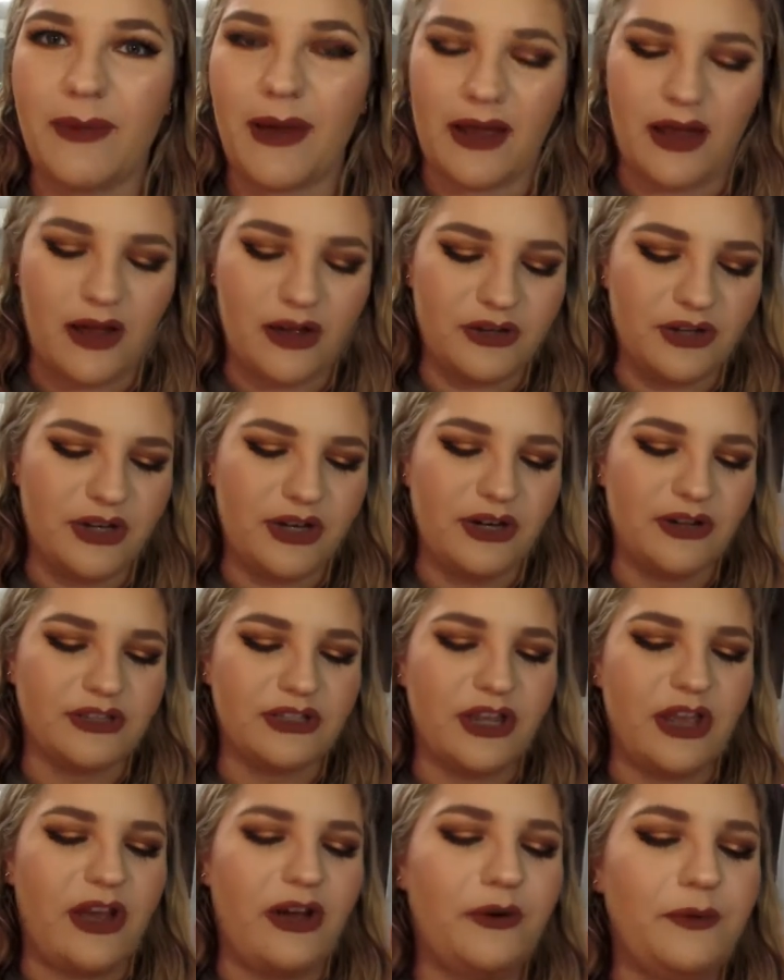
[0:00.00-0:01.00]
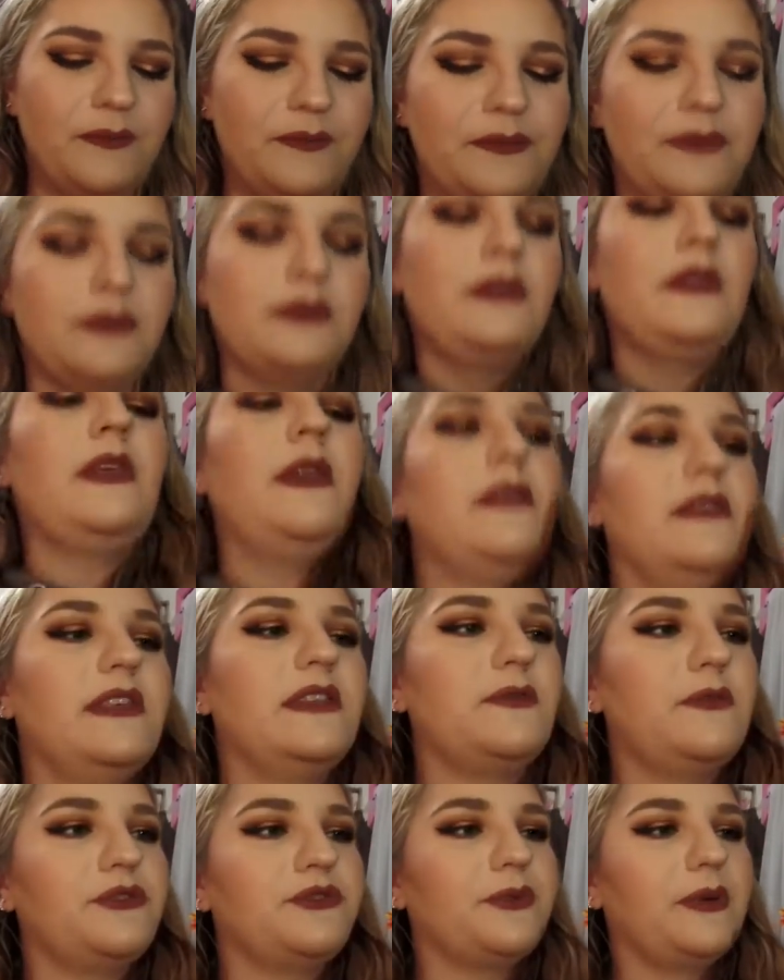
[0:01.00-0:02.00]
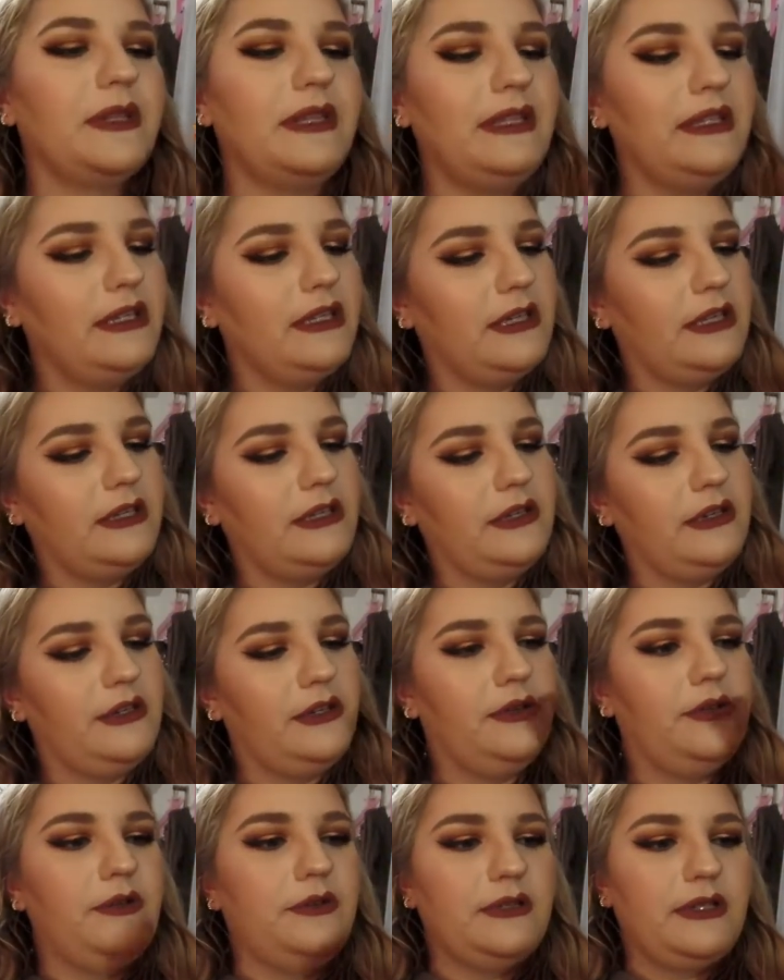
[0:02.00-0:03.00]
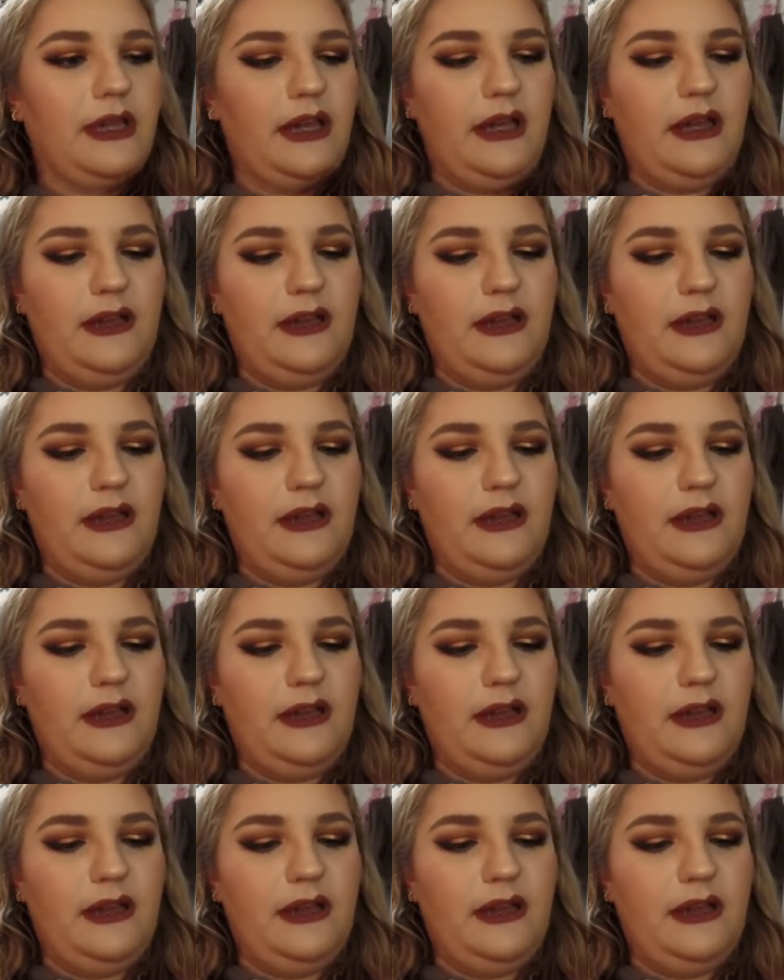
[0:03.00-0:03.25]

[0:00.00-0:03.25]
back 100 years ago. This one's really cute.